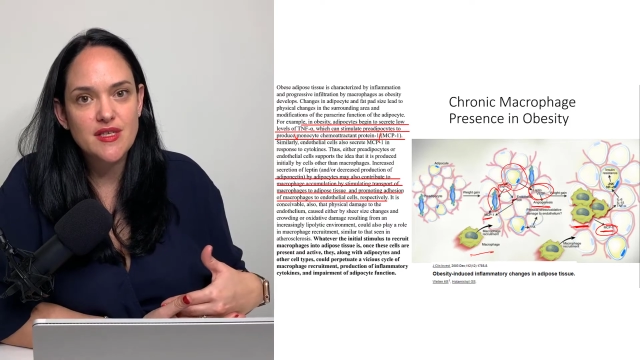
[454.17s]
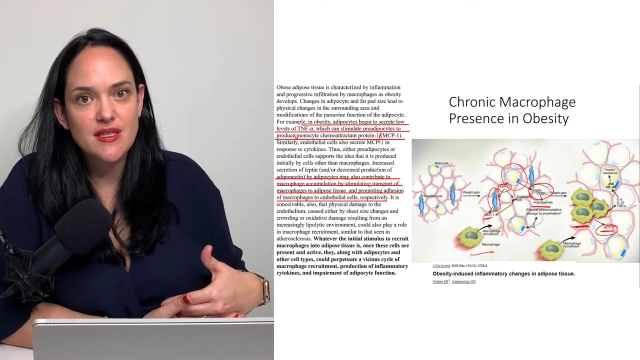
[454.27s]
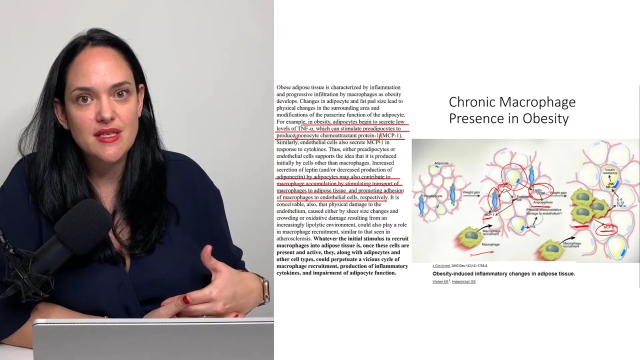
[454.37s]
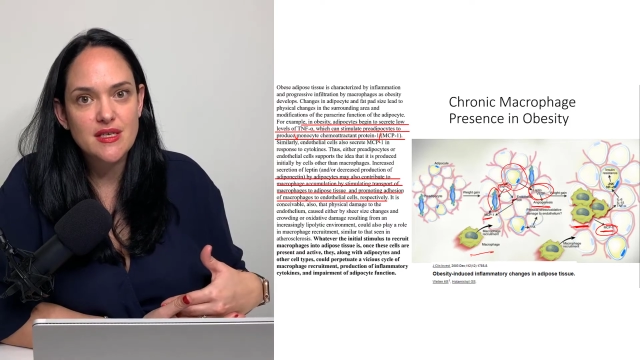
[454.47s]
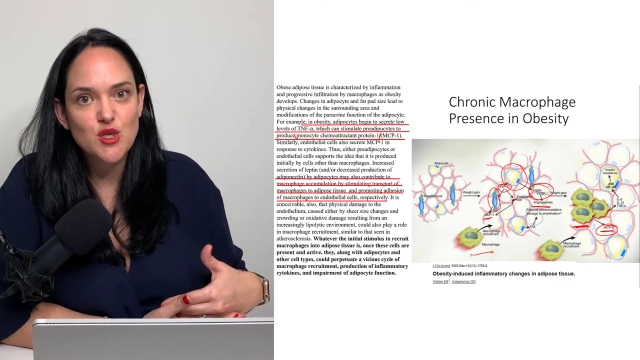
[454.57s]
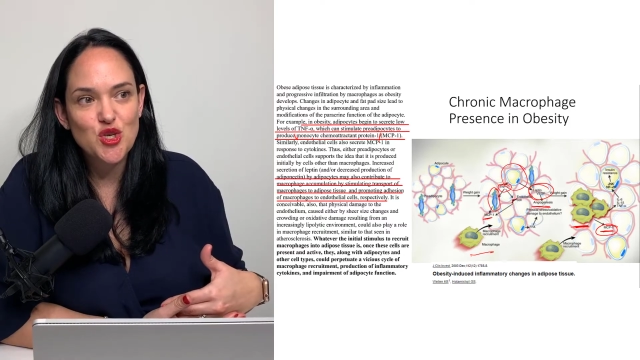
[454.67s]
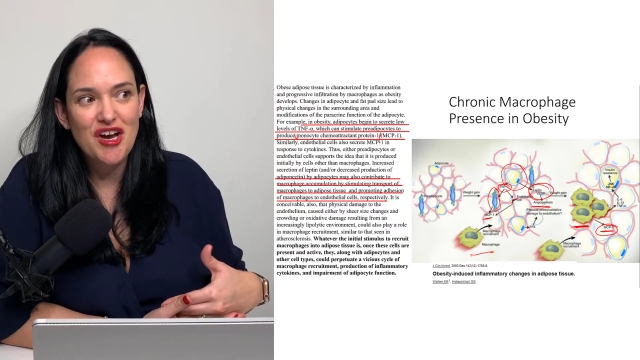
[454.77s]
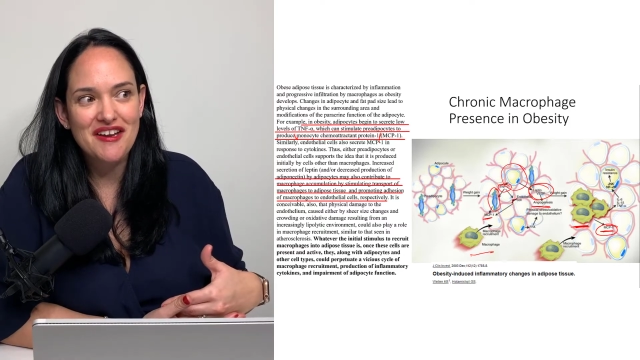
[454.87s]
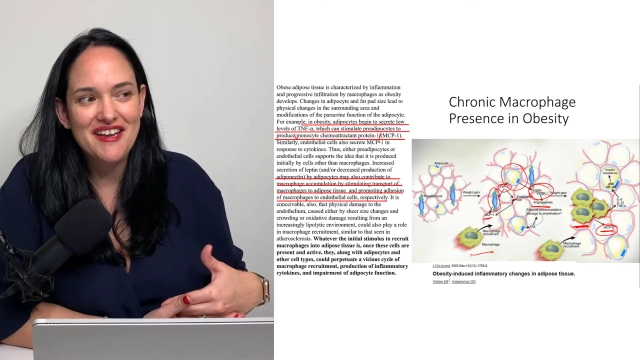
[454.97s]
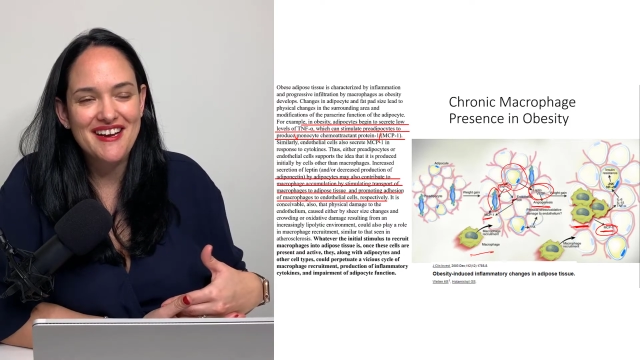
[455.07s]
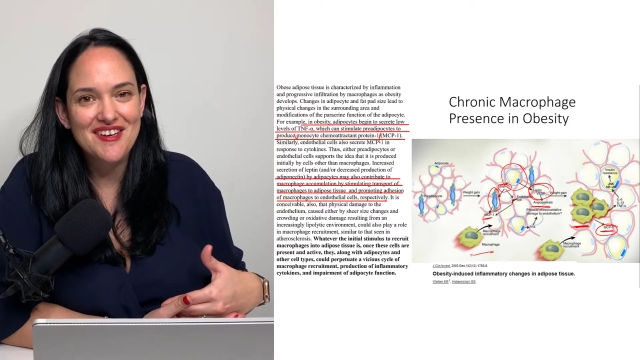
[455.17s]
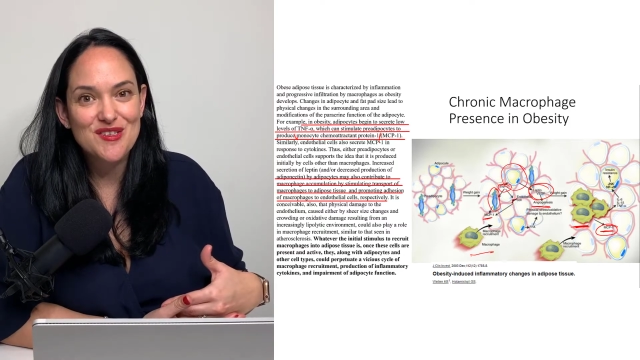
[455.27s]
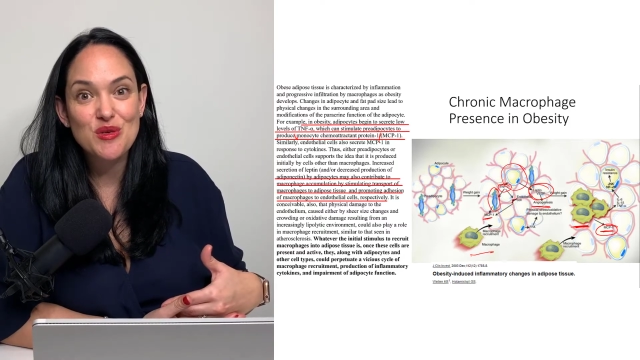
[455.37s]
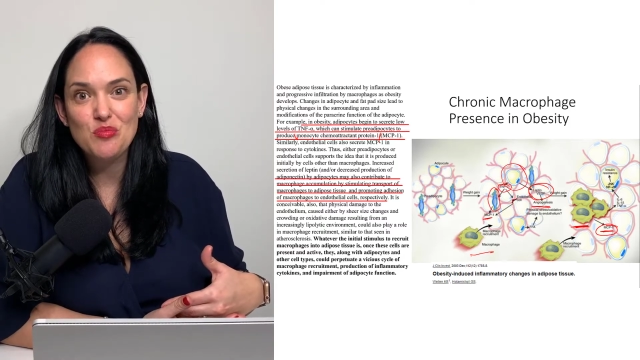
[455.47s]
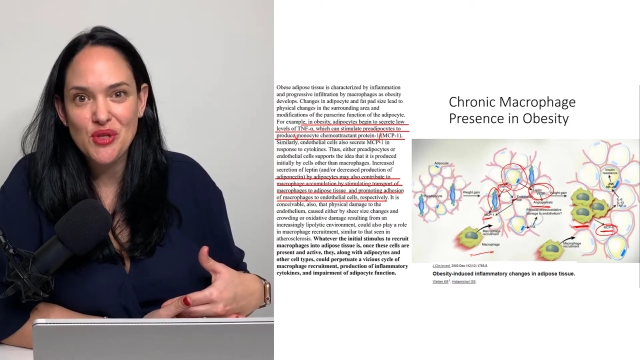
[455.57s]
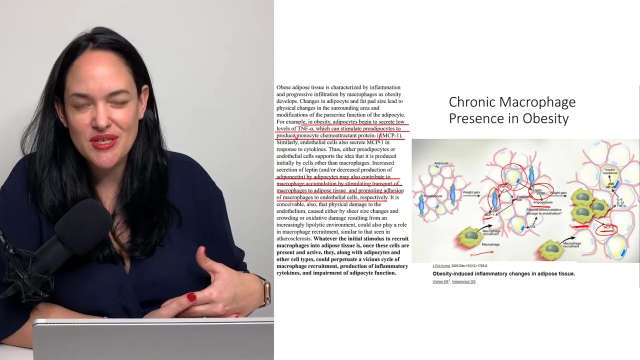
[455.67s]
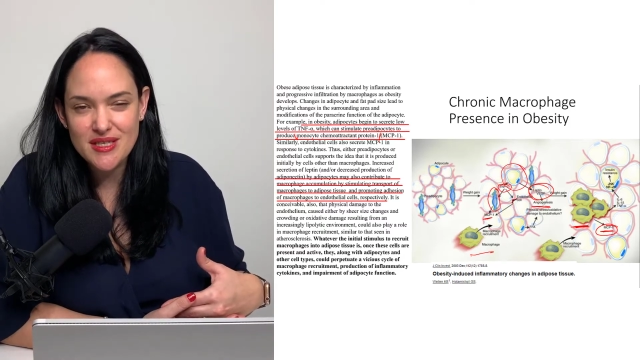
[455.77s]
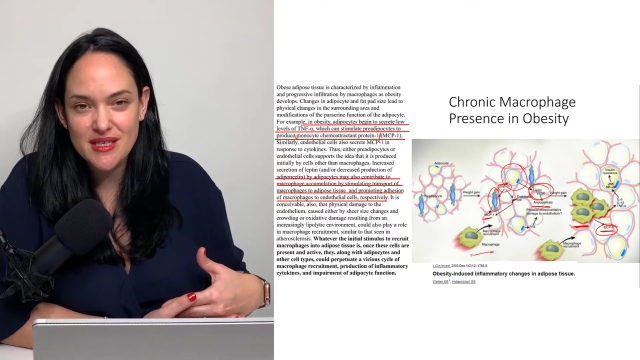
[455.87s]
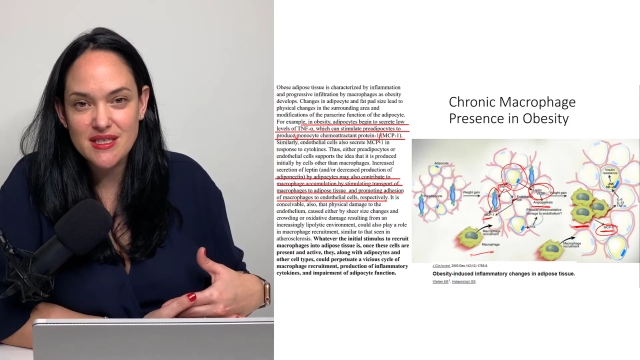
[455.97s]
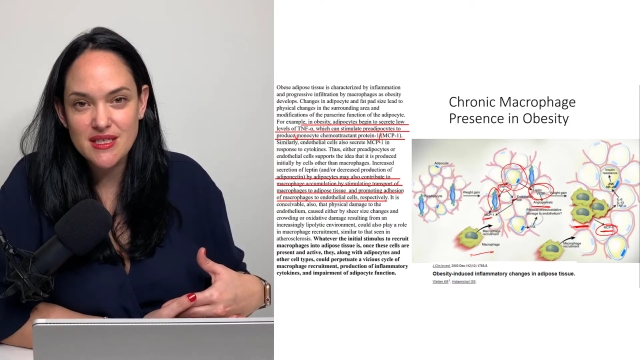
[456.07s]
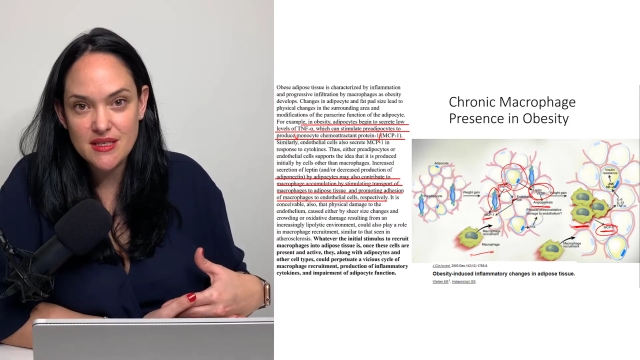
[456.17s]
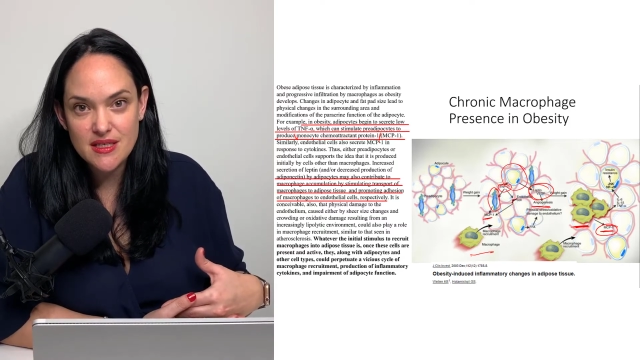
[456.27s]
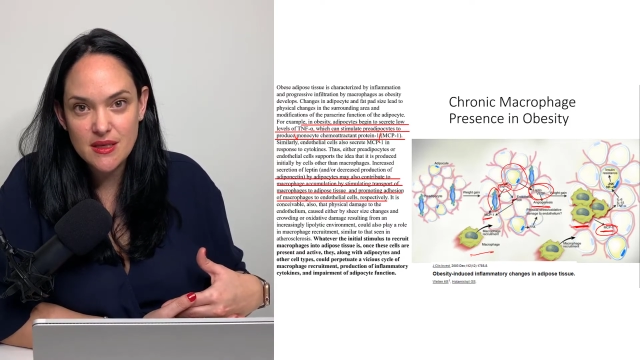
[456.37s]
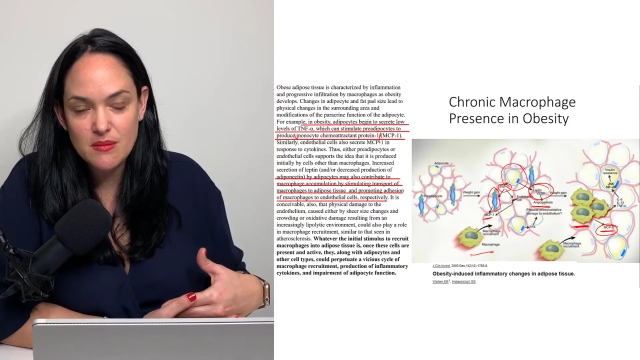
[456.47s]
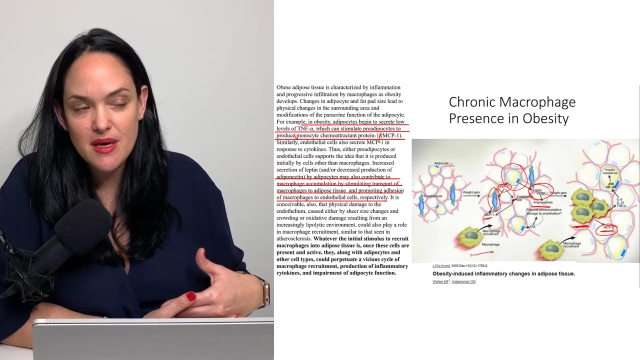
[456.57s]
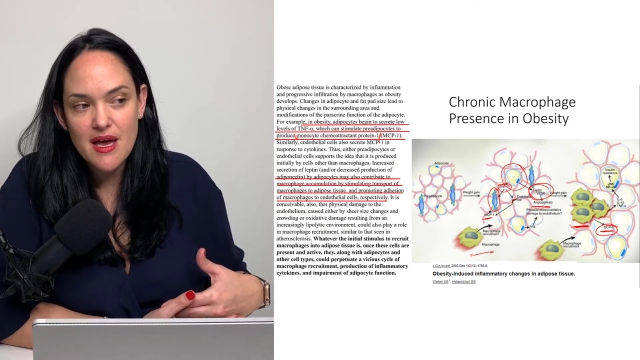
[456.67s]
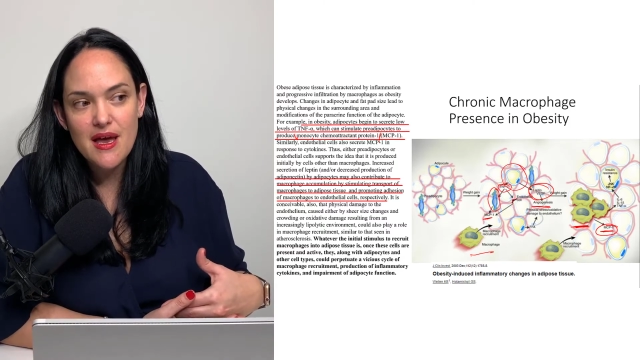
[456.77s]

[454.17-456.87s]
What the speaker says: that this is not a simplistic system